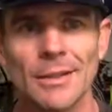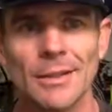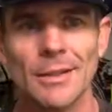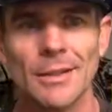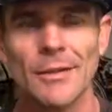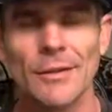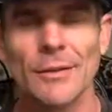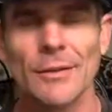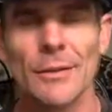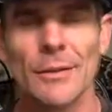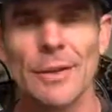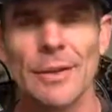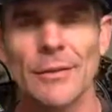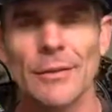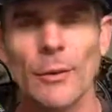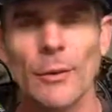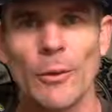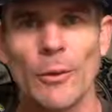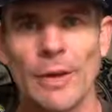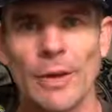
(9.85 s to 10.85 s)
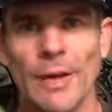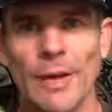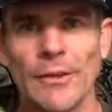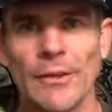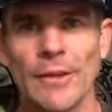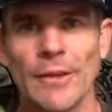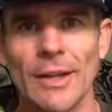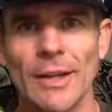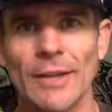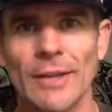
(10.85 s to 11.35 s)
Got over
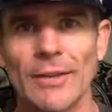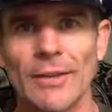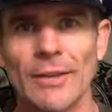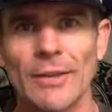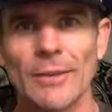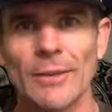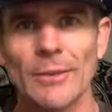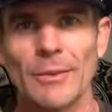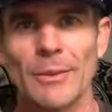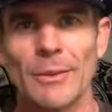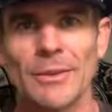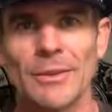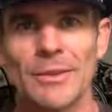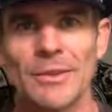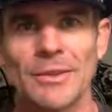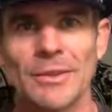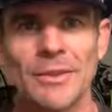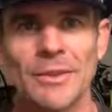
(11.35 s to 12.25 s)
24,000 unanswered Tumblr questions.